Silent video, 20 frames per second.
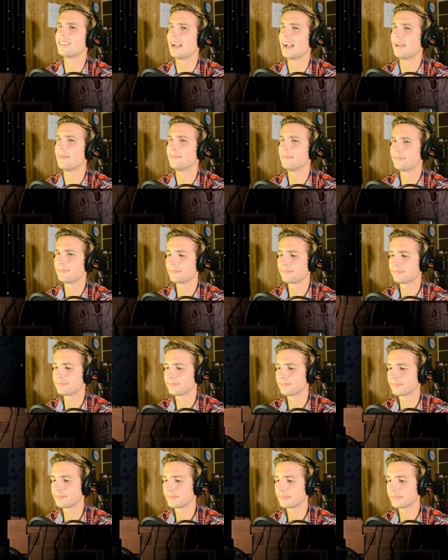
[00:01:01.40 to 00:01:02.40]
time.
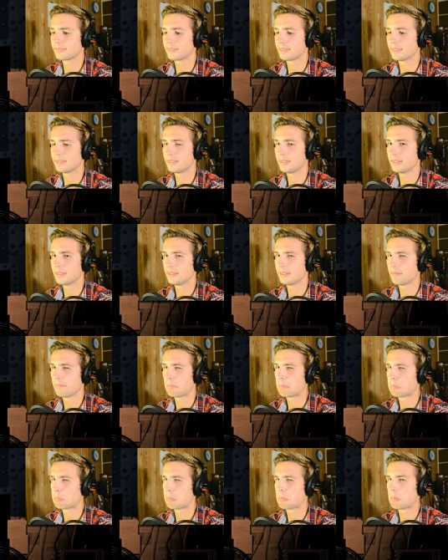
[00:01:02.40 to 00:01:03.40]
Freddy Fazbear's
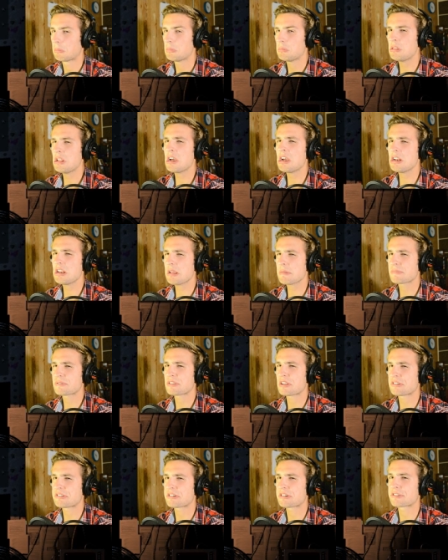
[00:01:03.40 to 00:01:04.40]
Pizza. ninety
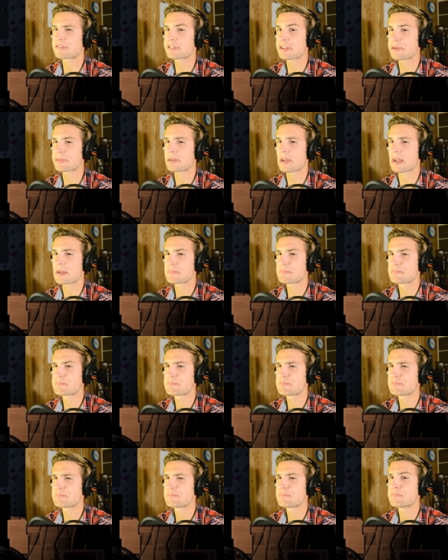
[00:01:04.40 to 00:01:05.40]
percent sure it's the same guy. I'm
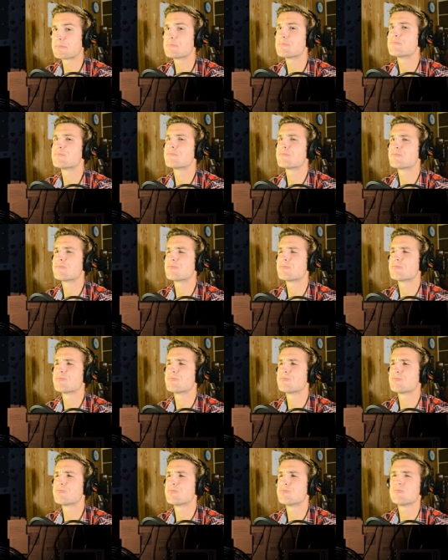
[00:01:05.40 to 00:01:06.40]
here to talk you through some of the things you
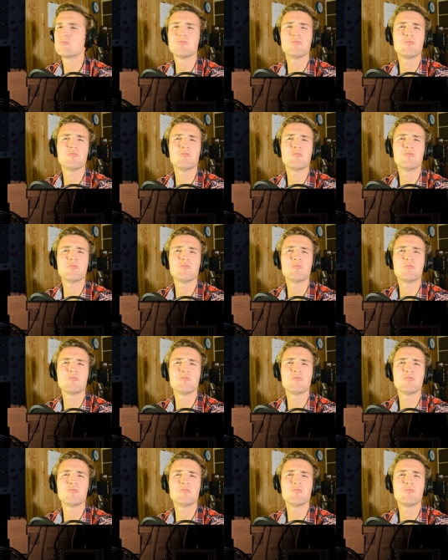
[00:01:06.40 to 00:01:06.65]
can expect